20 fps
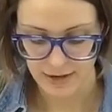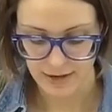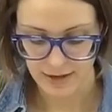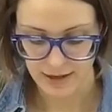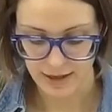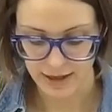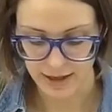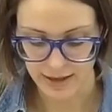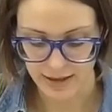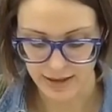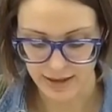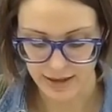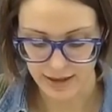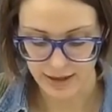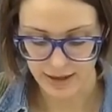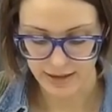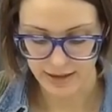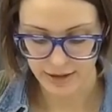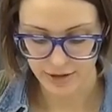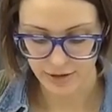I think
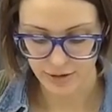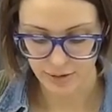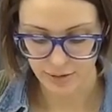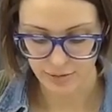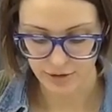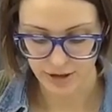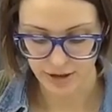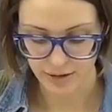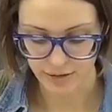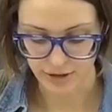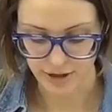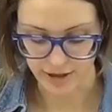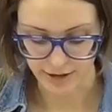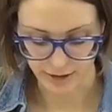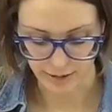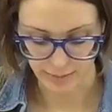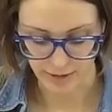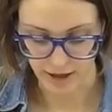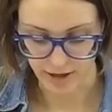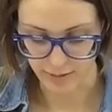I need to rethread
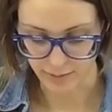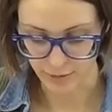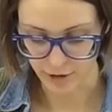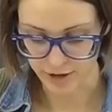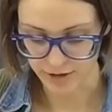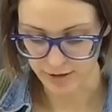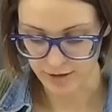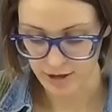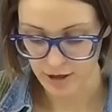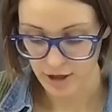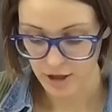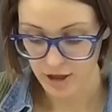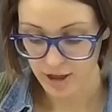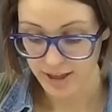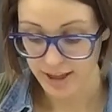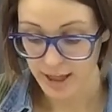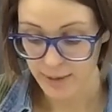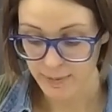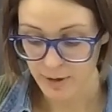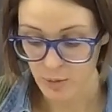the bottom one.
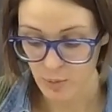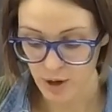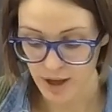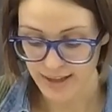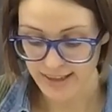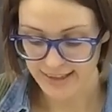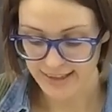Give me 1